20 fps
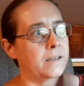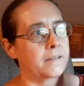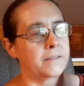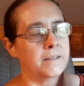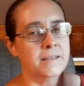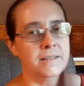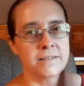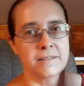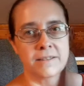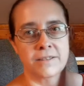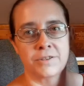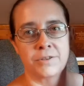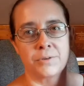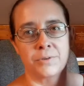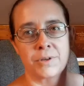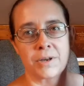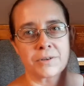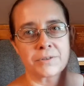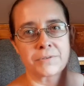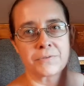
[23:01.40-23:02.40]
I think since
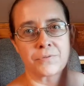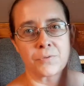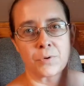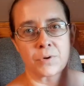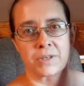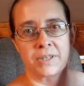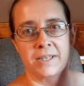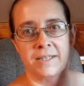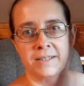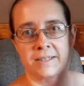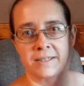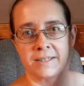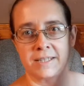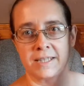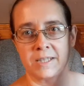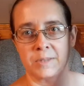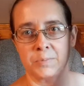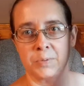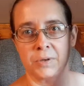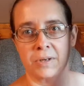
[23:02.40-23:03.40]
2014
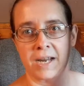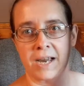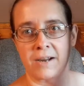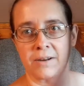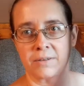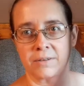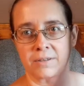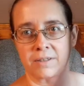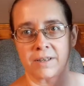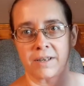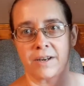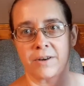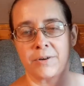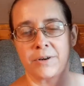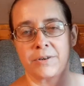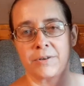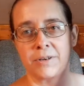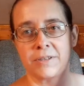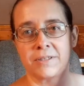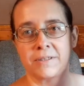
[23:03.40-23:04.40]
since he's put out
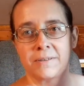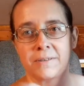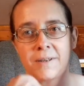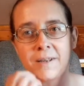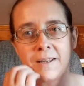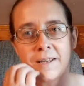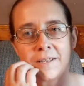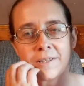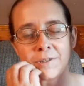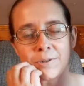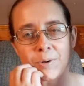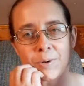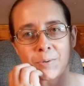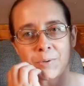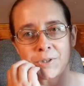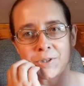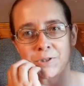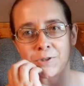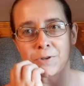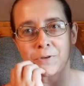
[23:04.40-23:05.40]
Harry Dresden. So I
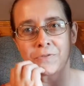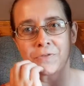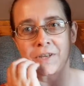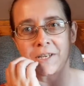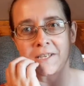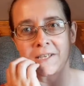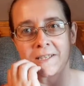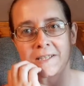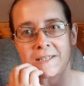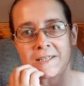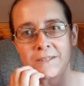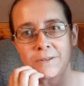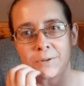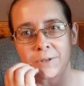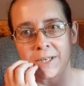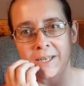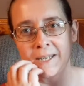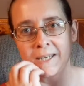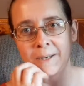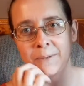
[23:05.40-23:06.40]
wasn't sure if they could
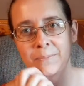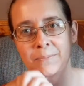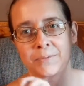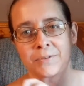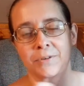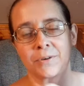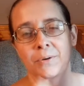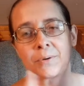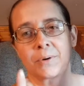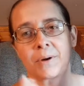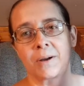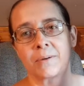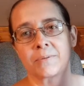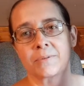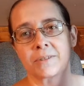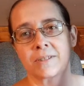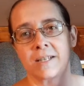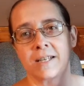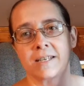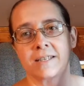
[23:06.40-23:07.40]
still get him. So I
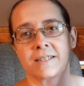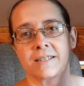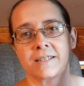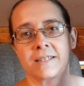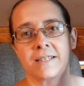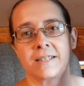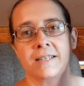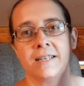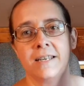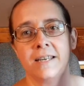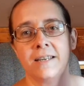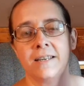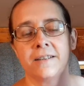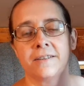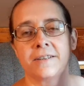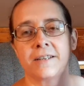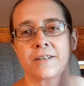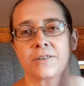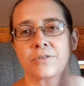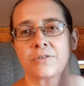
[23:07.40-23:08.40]
was glad to see
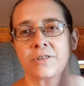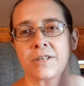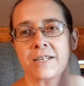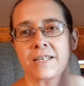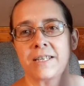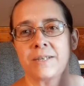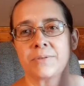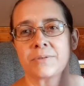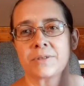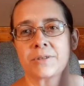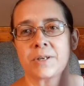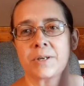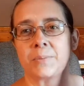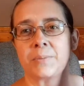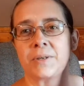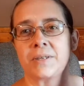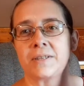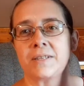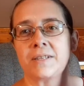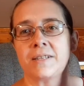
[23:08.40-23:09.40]
that it looked like he was going
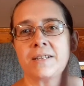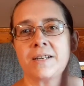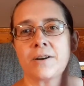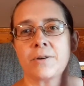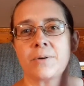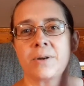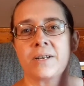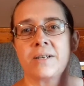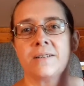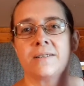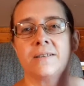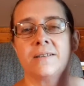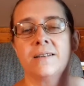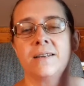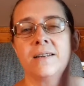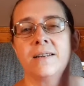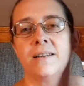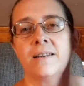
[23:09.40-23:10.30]
to be the narrator.